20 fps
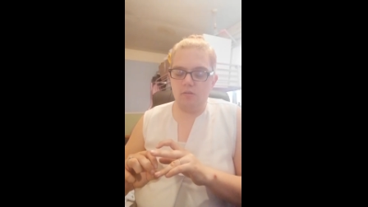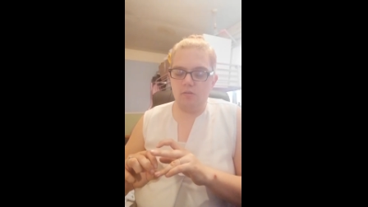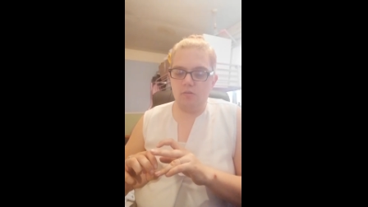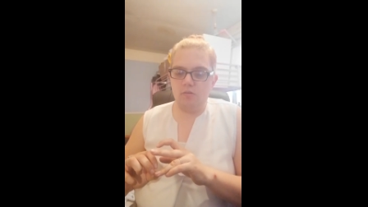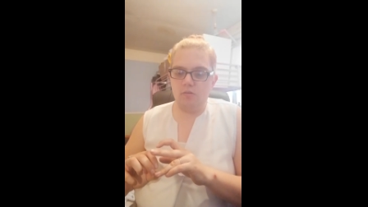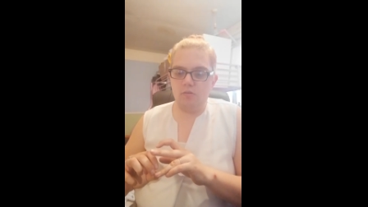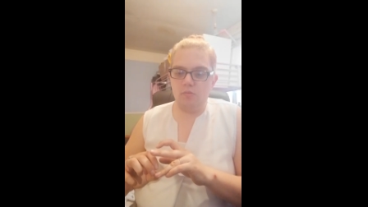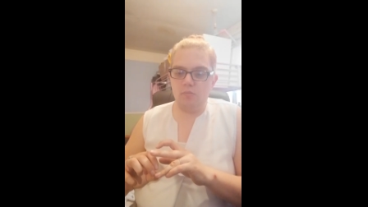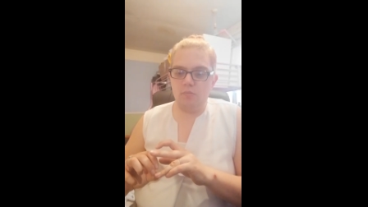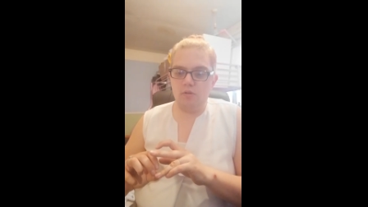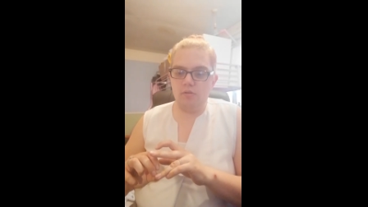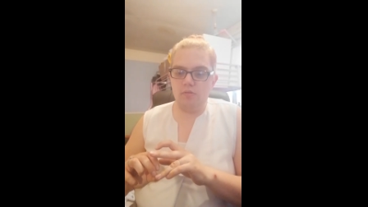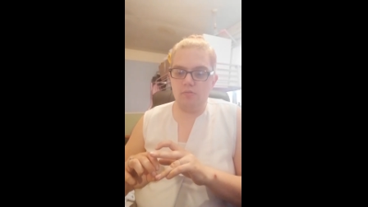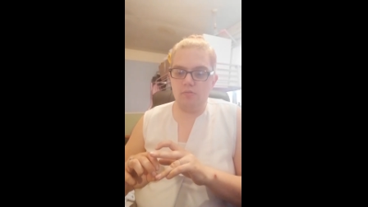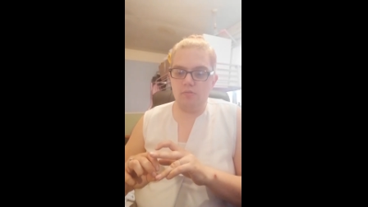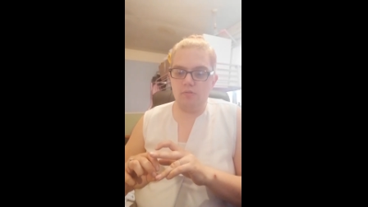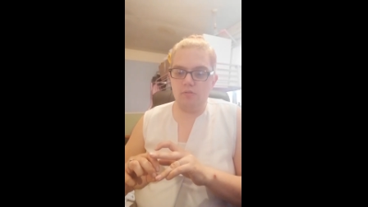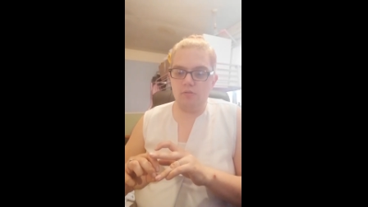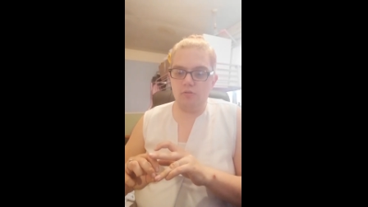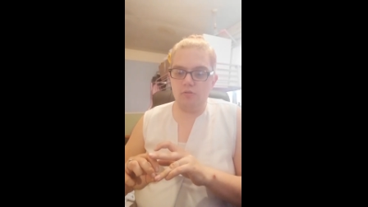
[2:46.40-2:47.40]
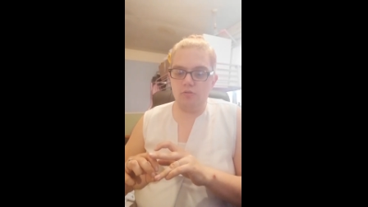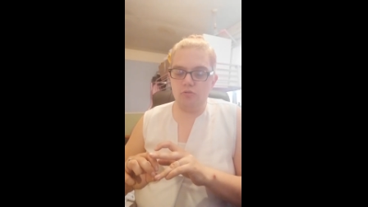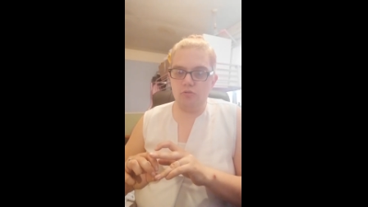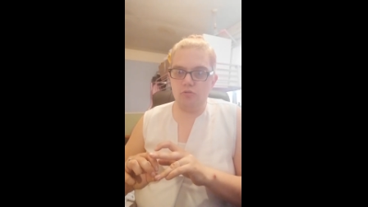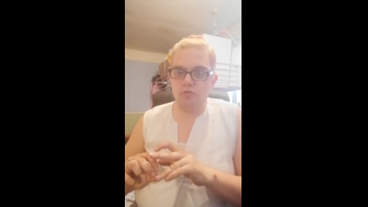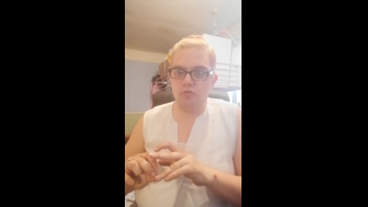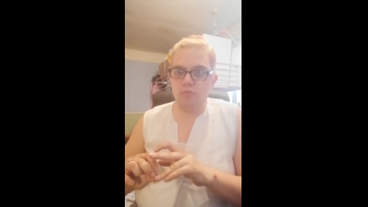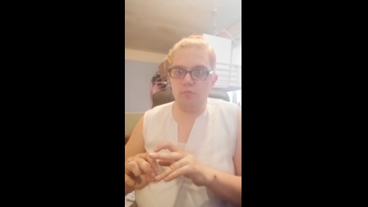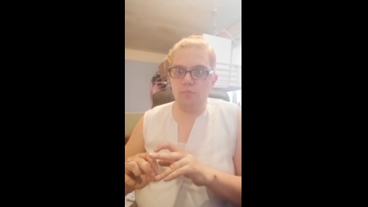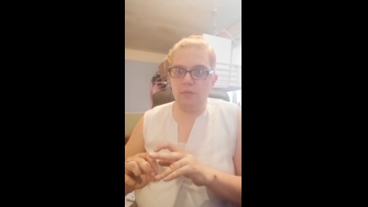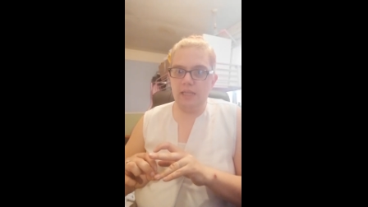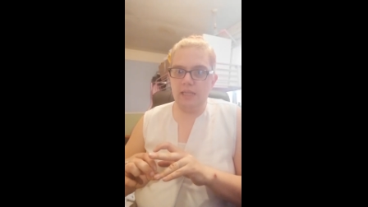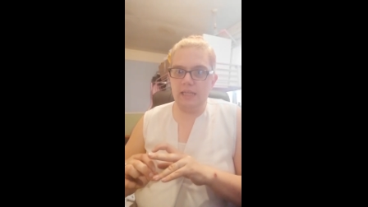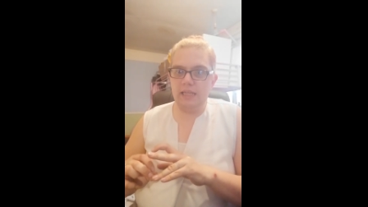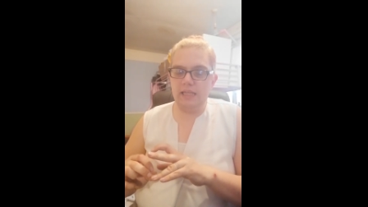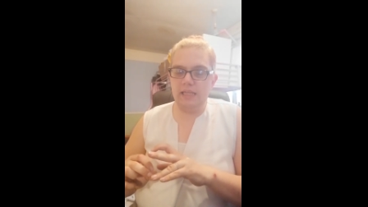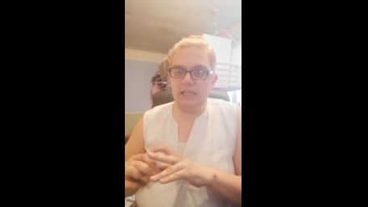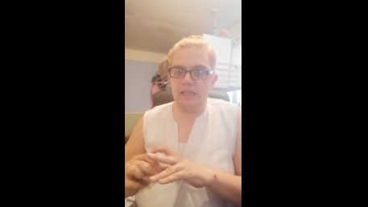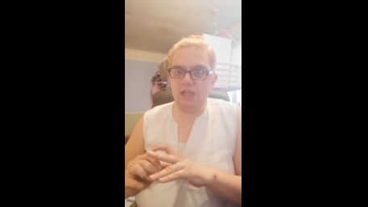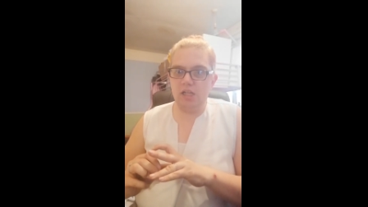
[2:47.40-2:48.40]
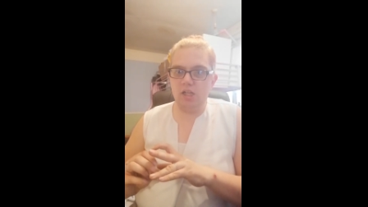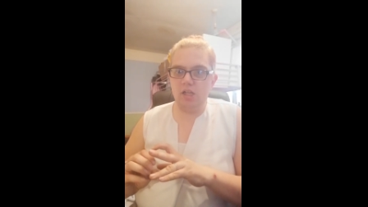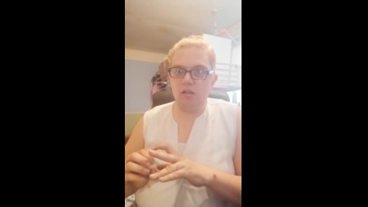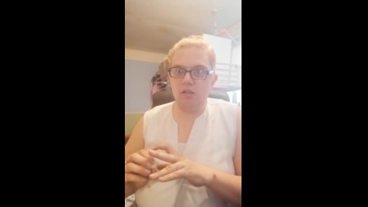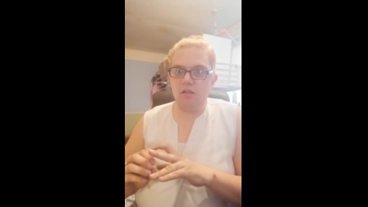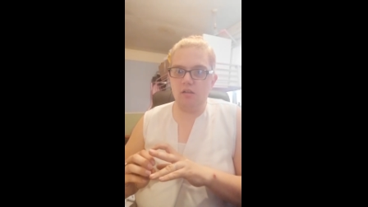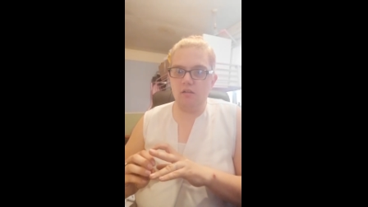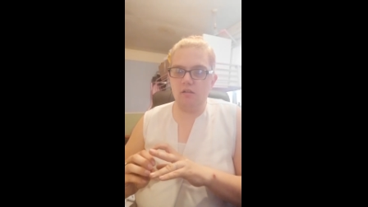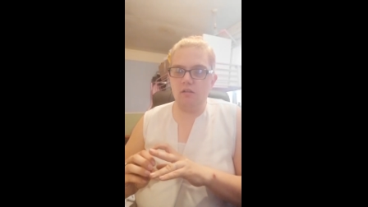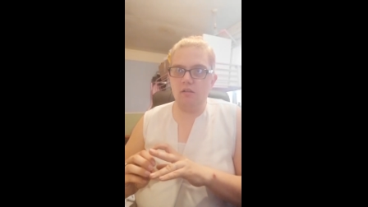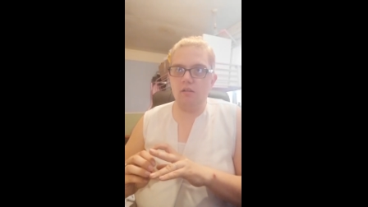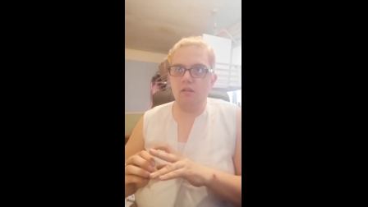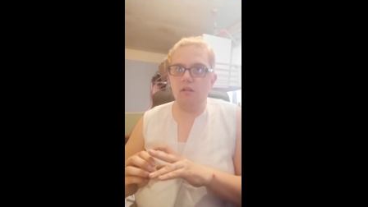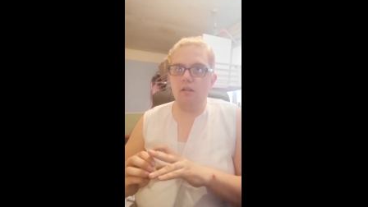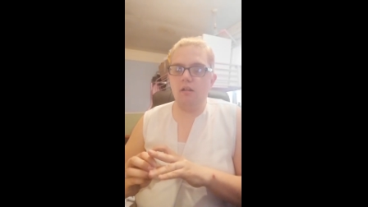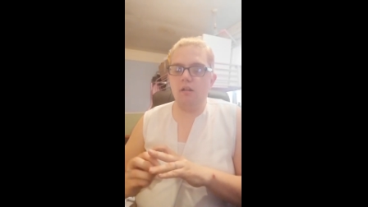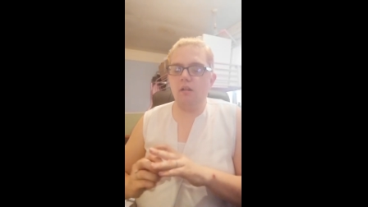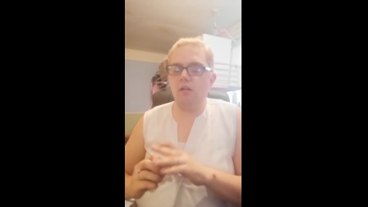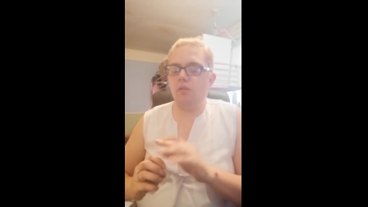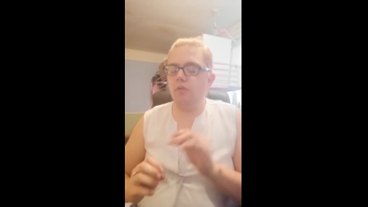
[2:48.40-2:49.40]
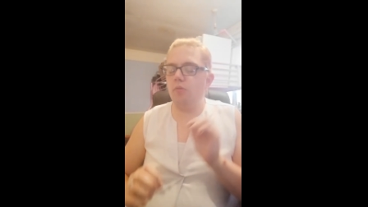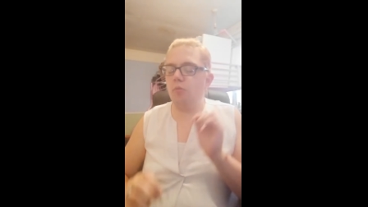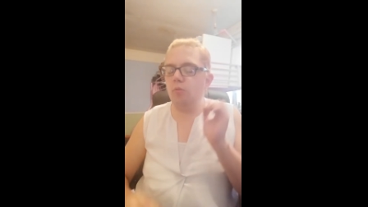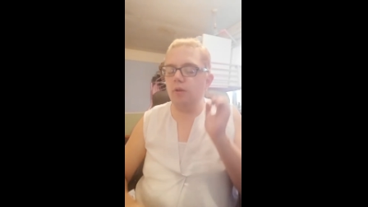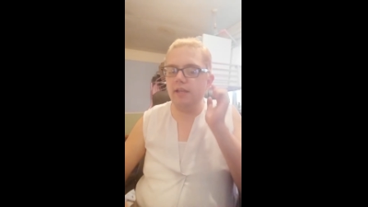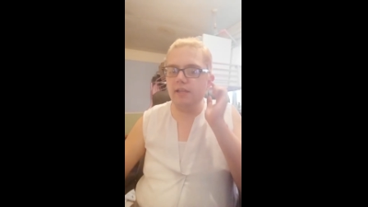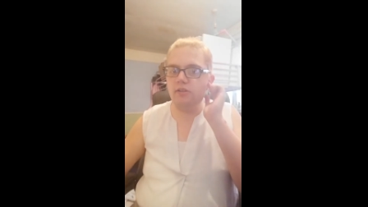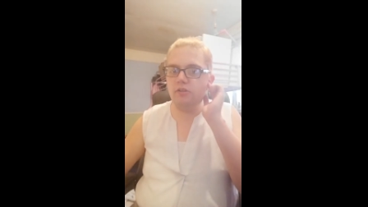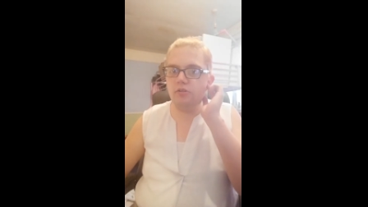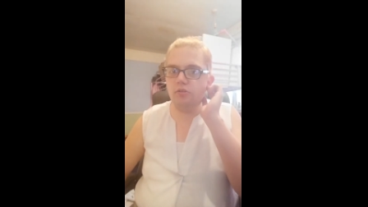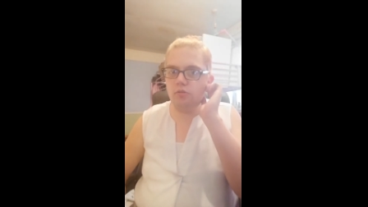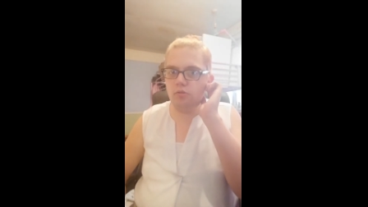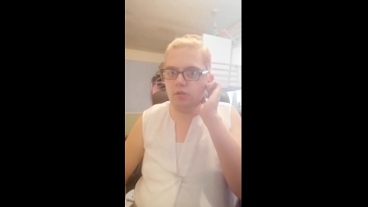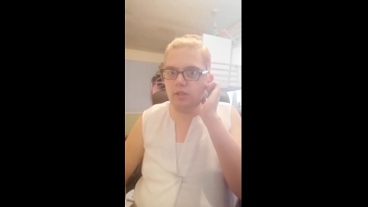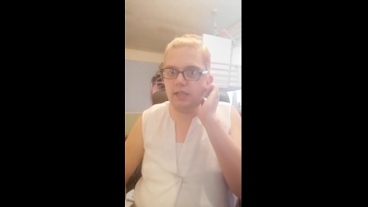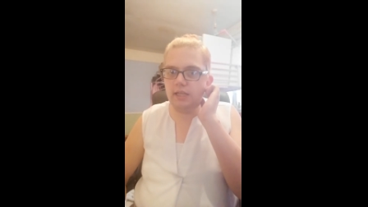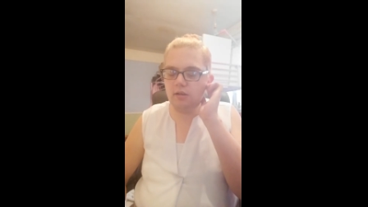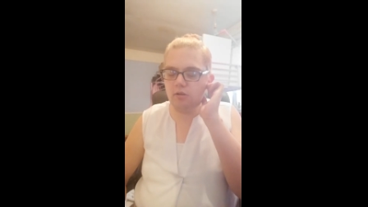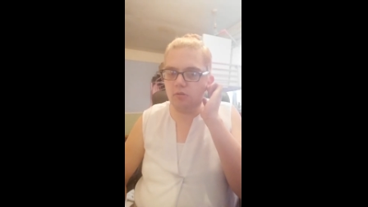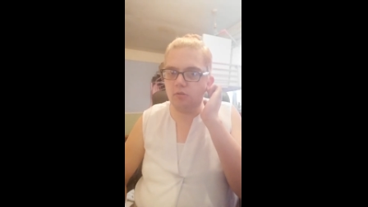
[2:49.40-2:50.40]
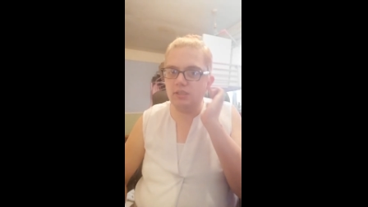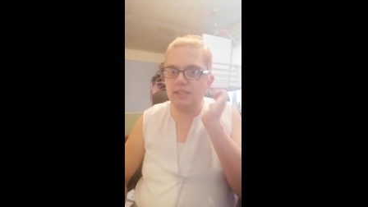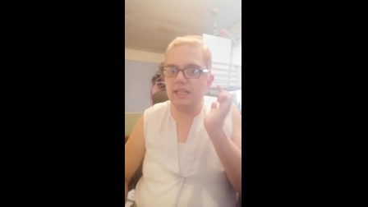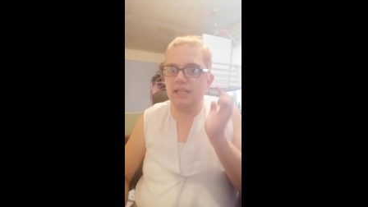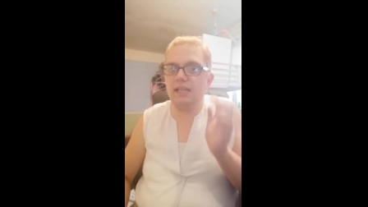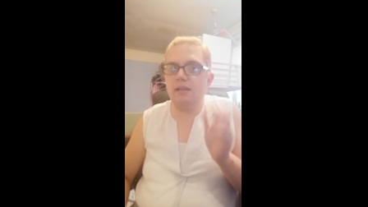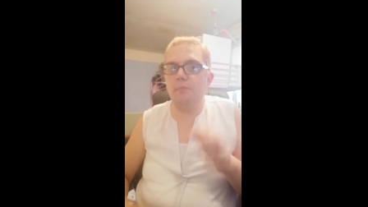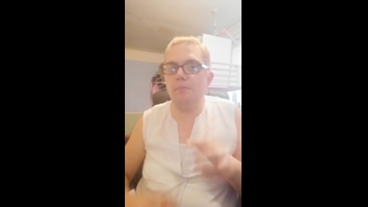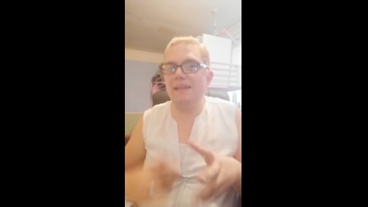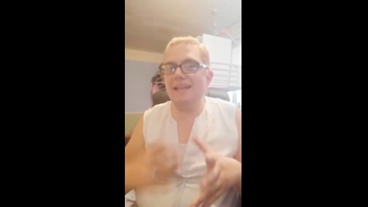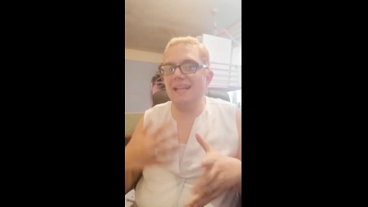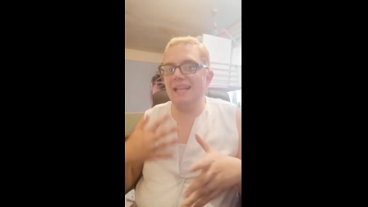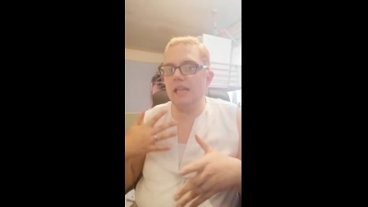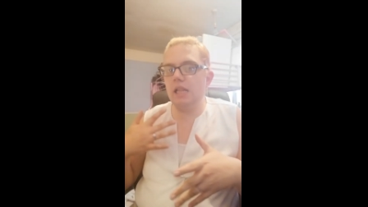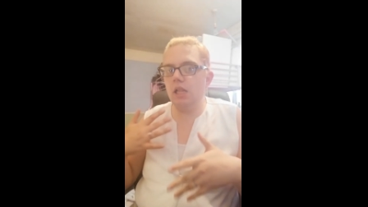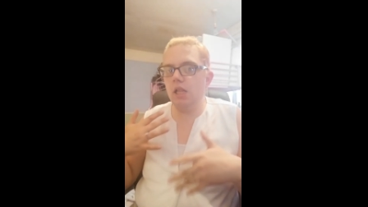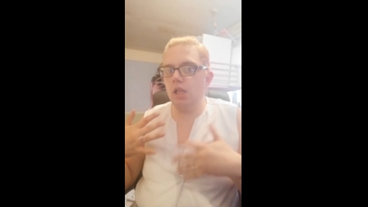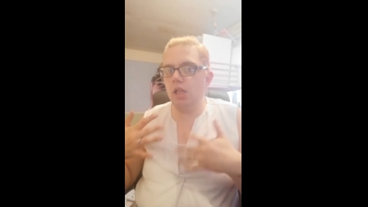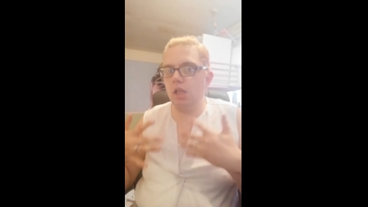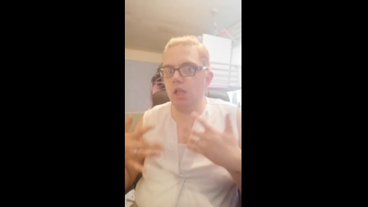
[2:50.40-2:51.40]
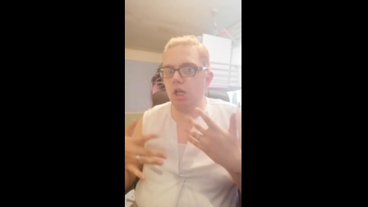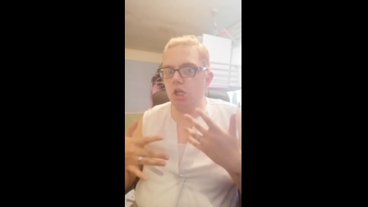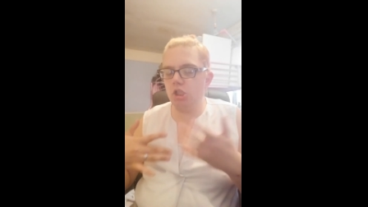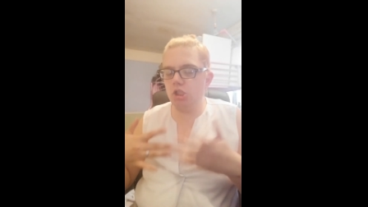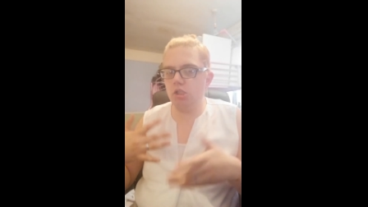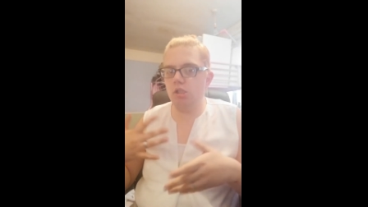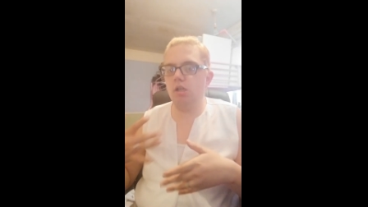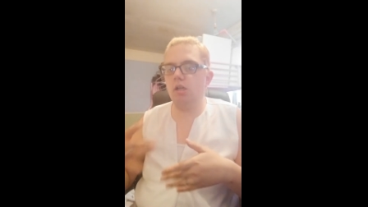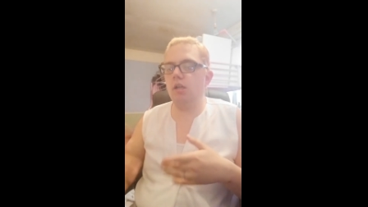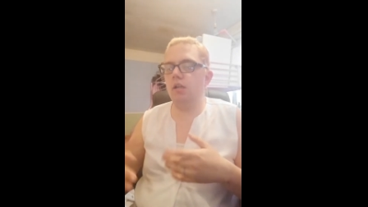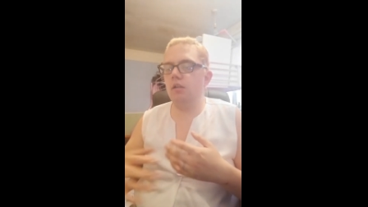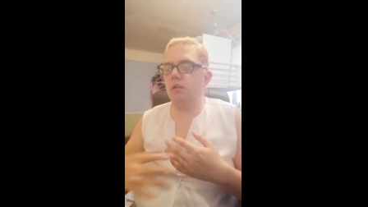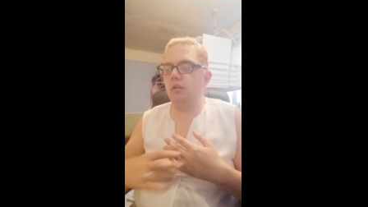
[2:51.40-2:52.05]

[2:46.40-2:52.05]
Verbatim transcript: hormones should be on the way soon. It will take a bit longer